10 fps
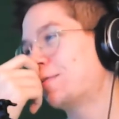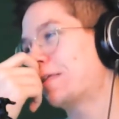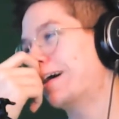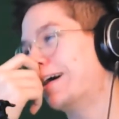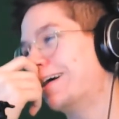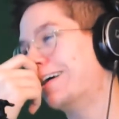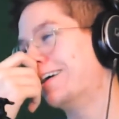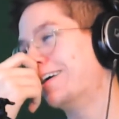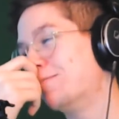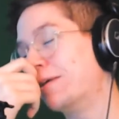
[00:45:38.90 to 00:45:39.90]

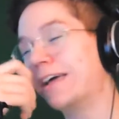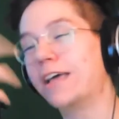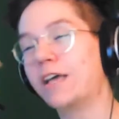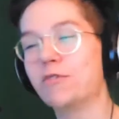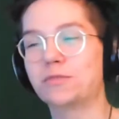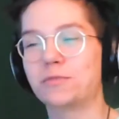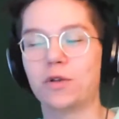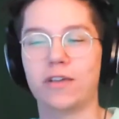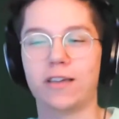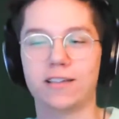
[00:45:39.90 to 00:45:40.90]
but it was
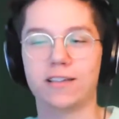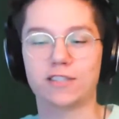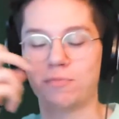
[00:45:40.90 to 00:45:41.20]
motivating and stuff.